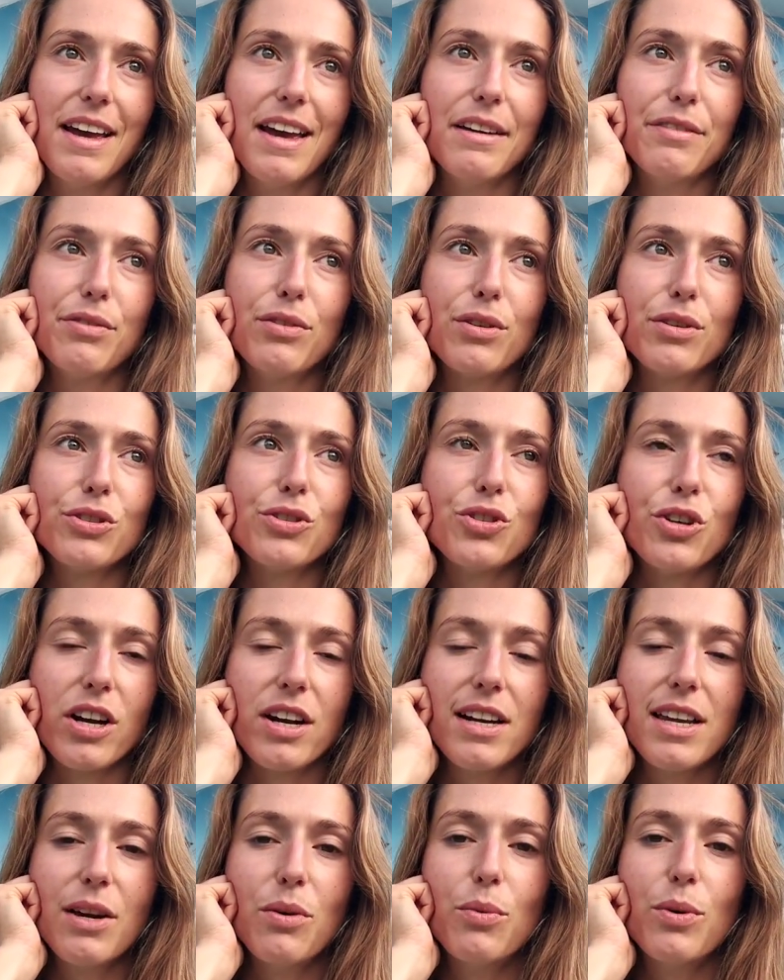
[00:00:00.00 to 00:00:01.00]
If you're
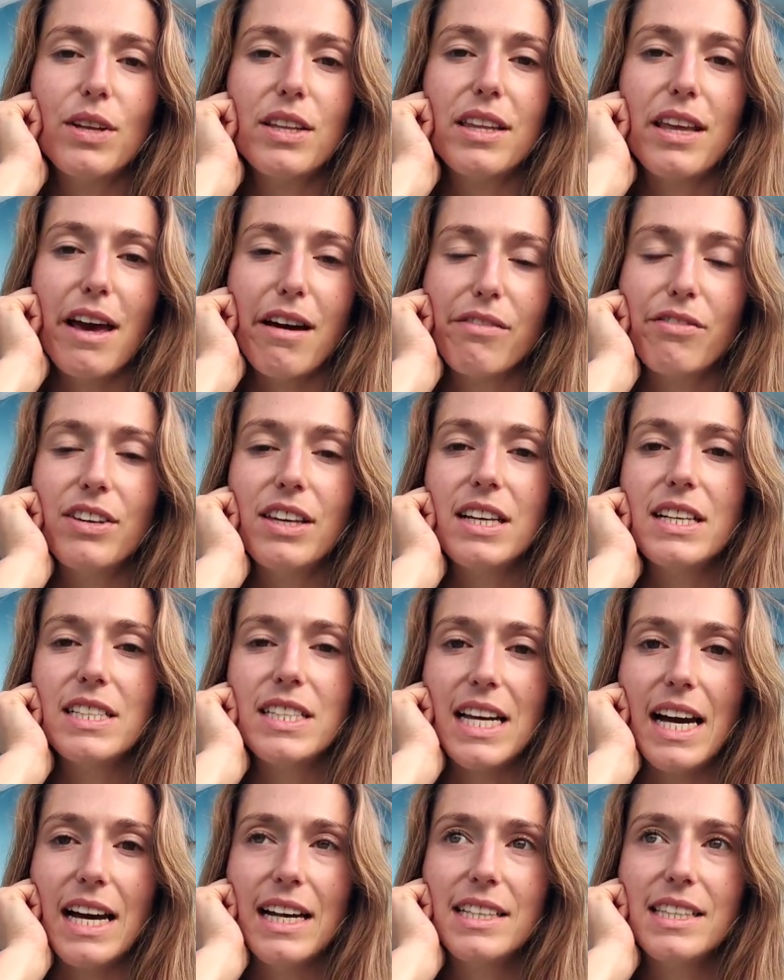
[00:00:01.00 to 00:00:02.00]
struggling with heavy
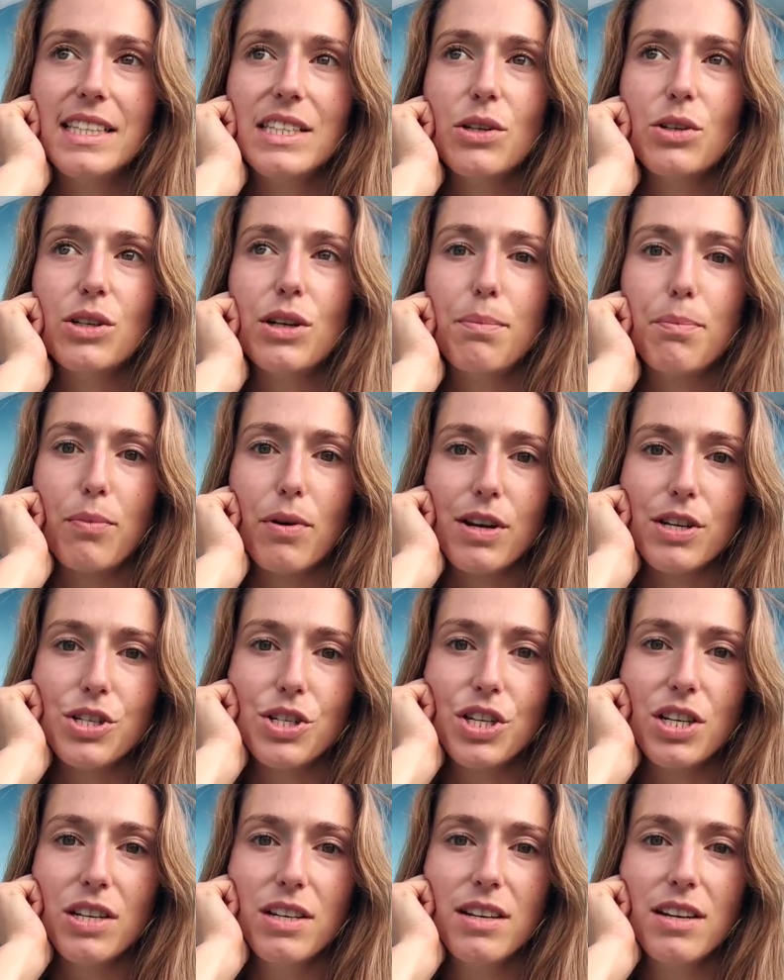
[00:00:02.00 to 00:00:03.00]
anxiety or
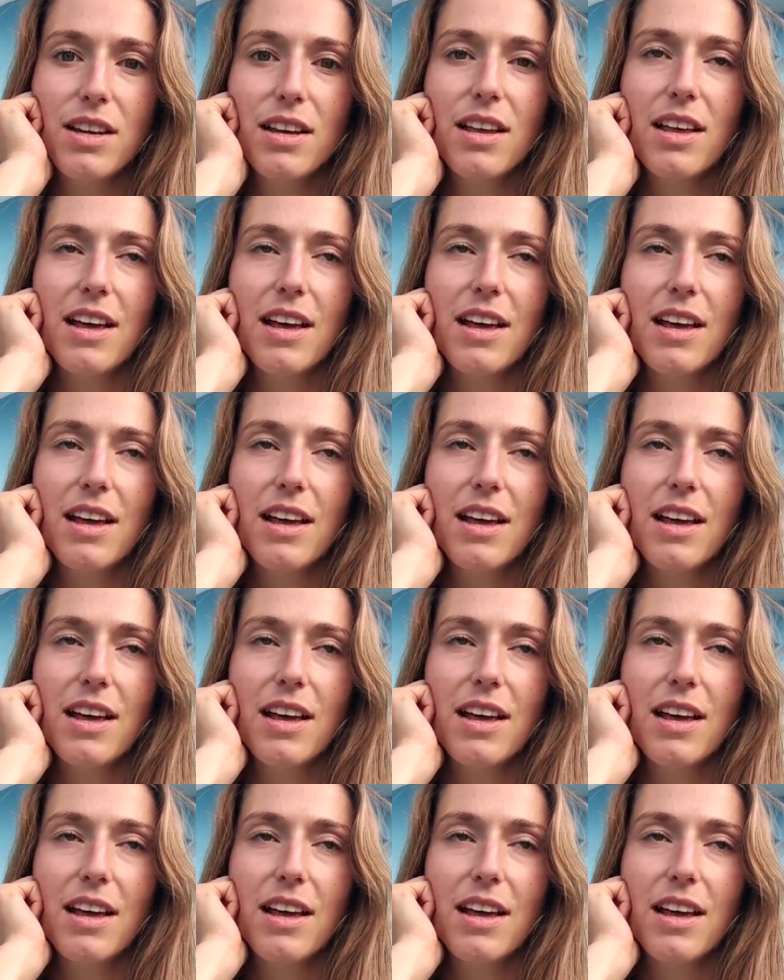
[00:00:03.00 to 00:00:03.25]
depression,